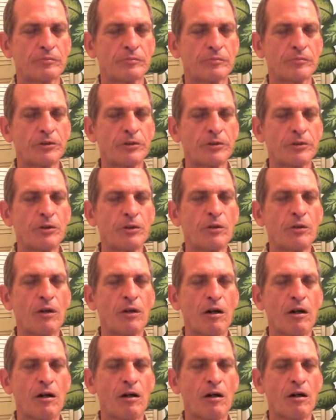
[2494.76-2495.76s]
You
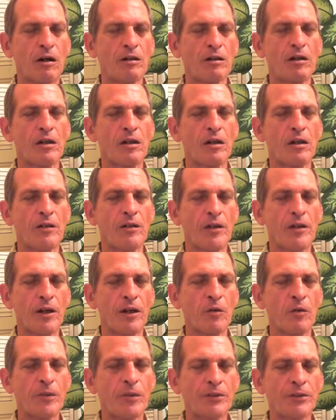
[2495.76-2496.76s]
are the
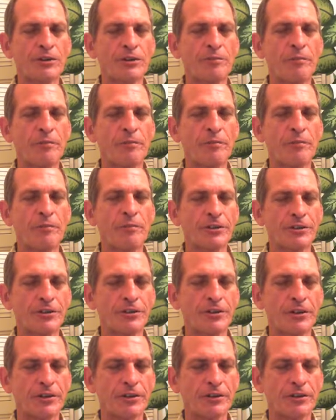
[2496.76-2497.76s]
open
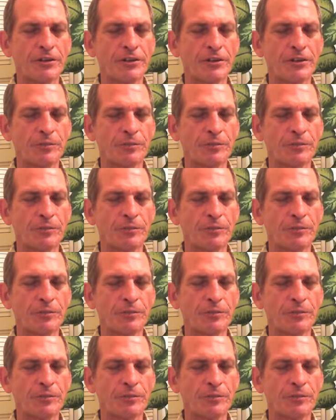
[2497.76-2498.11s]
spaciousness.